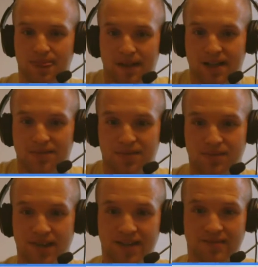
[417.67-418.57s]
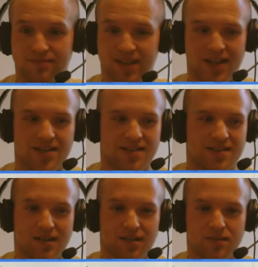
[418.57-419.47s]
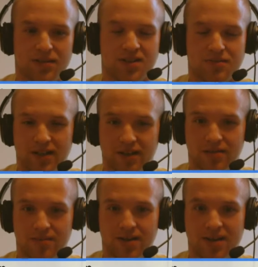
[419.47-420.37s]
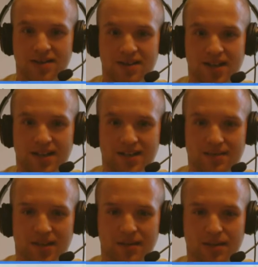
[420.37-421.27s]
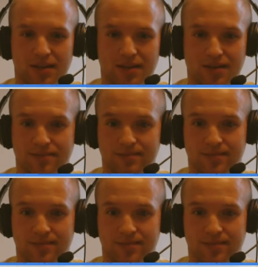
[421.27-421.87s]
Another thing is, which is quite common, is negative keywords.